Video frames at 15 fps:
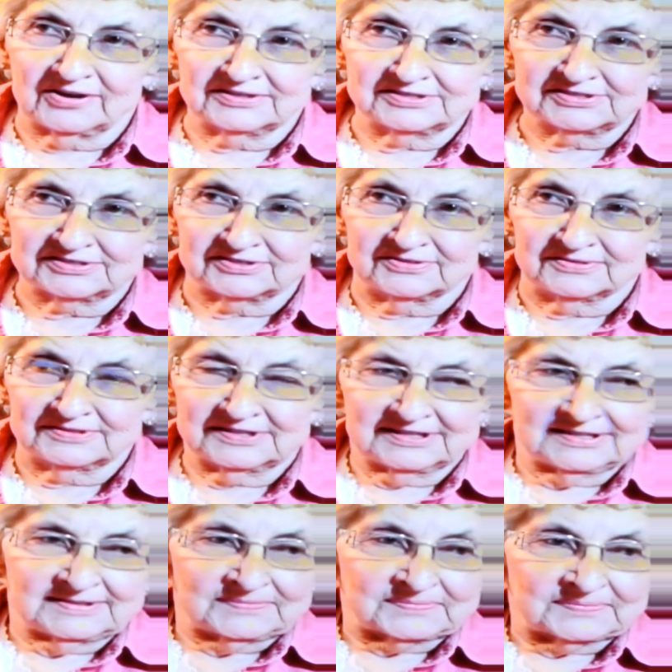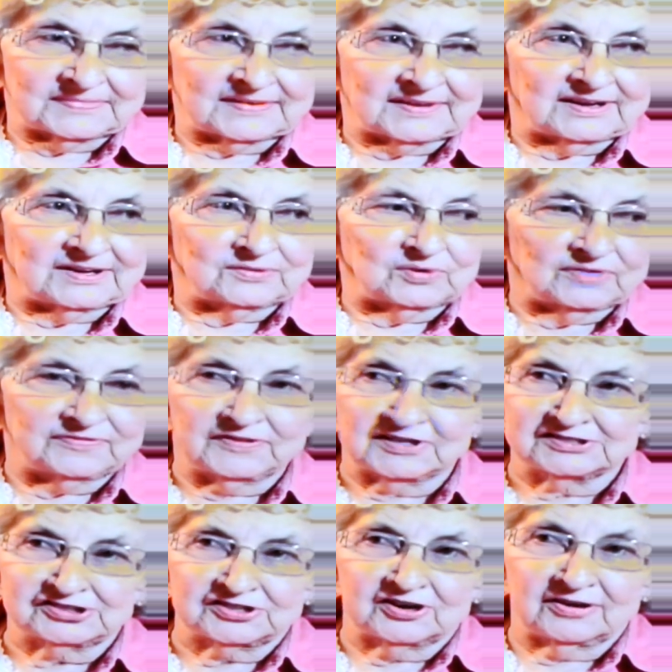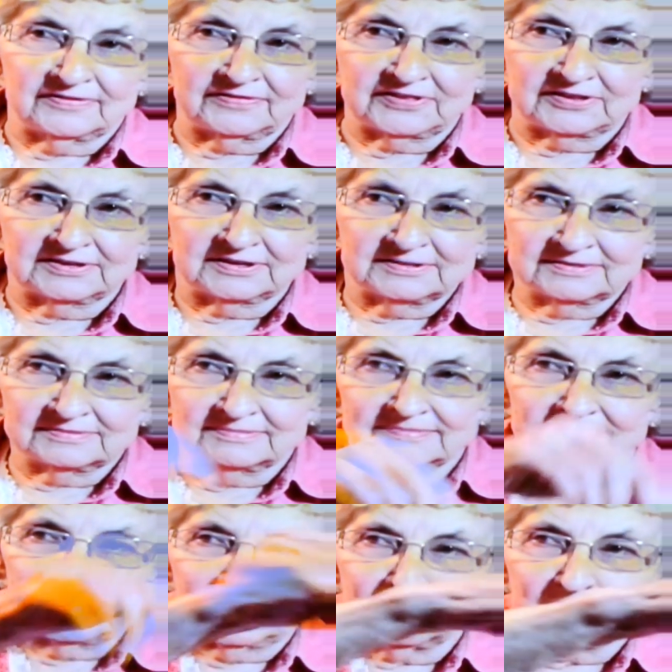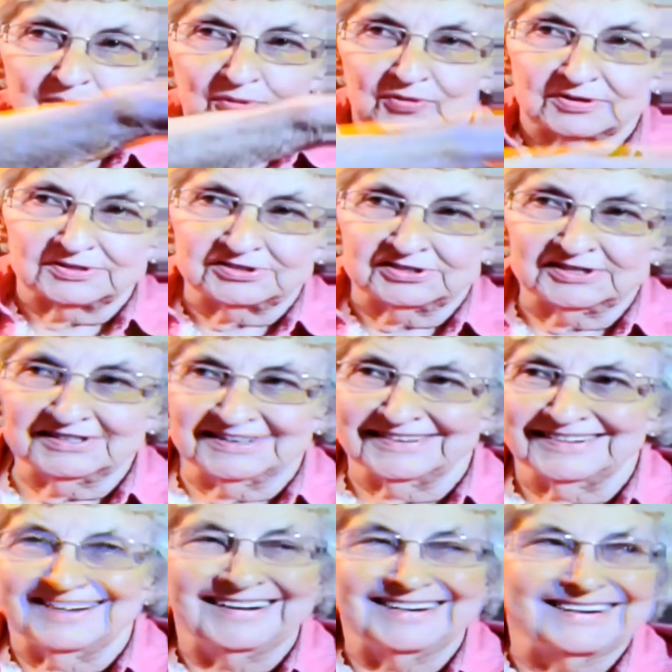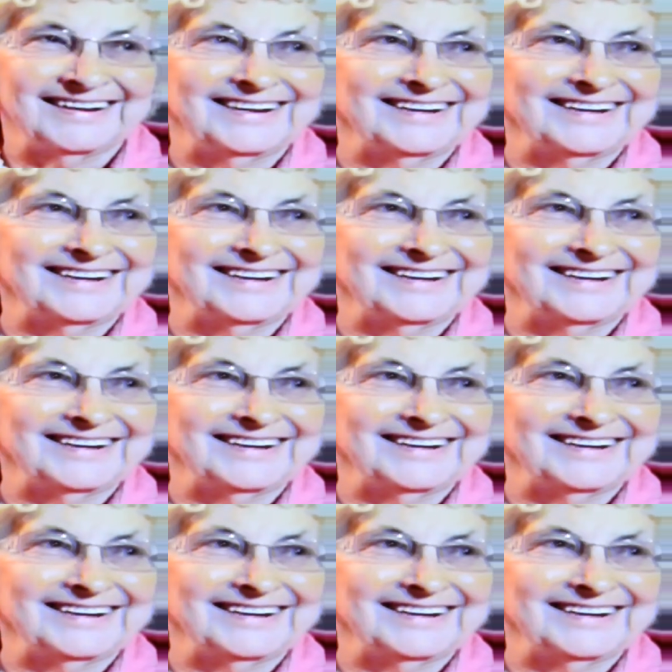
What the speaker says: water, so we fished off the back porch. And